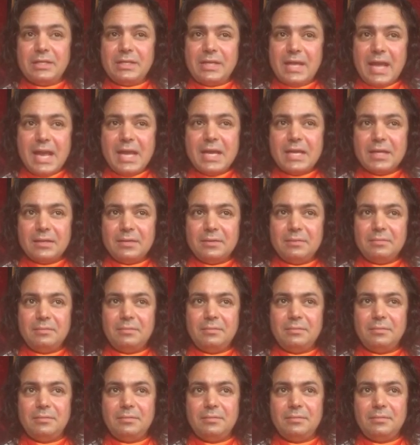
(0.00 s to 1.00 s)
taken.
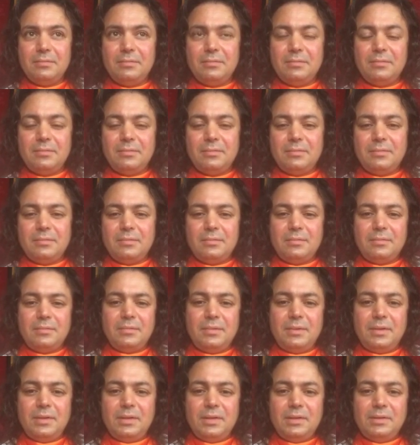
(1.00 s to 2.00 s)

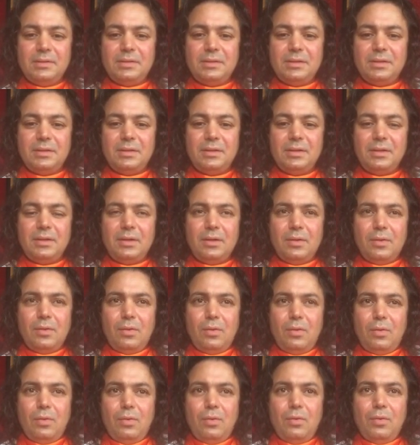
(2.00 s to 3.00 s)
You see.
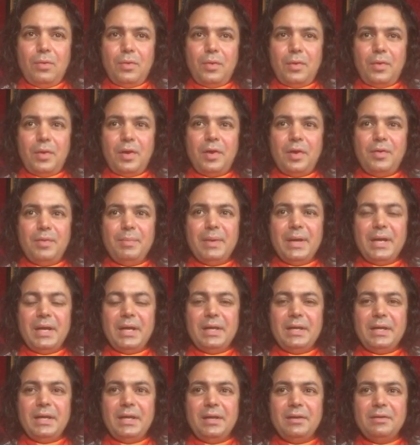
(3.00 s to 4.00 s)
Or
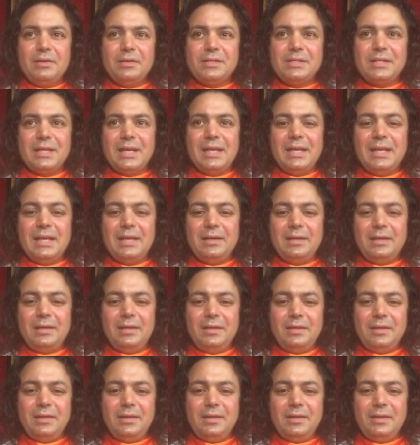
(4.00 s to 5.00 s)
remain here
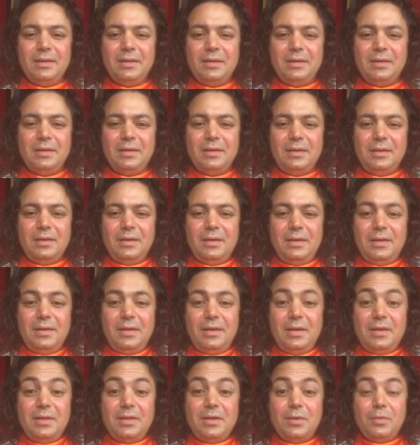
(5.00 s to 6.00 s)
silently.
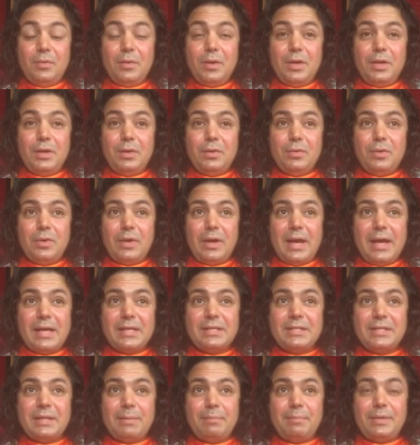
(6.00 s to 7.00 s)
Either way, you are
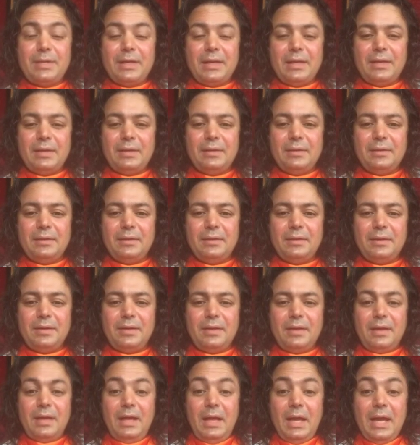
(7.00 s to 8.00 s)
accepting.
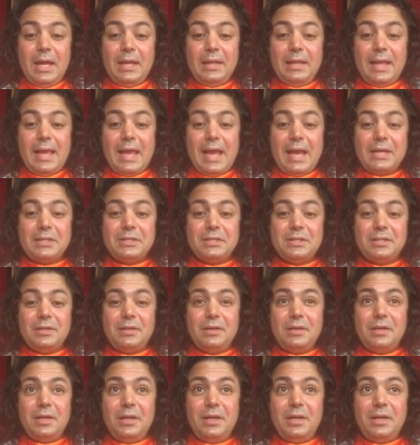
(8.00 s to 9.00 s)
And the
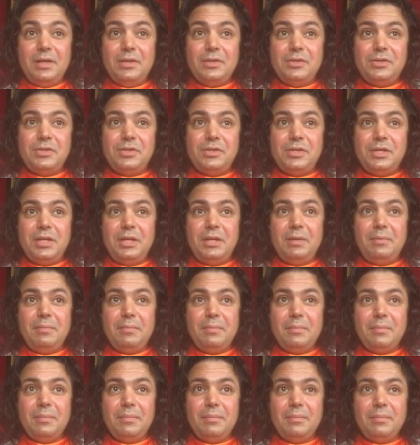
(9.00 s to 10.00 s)
action is
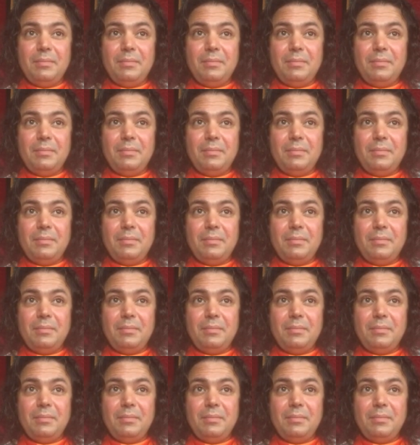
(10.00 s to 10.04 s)
seen